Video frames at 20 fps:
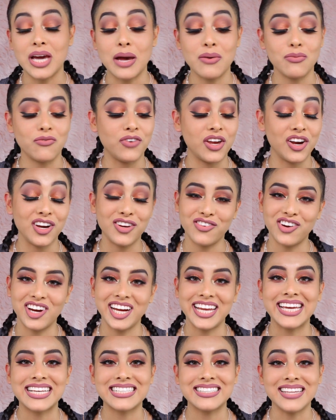I'm
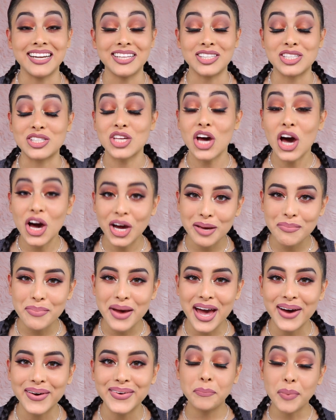very excited to talk
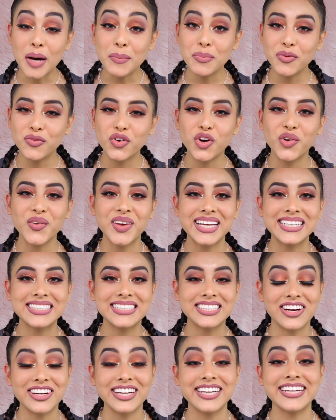about. But before we get
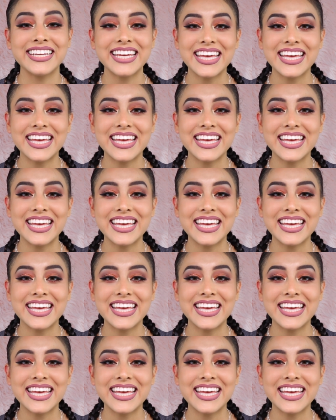started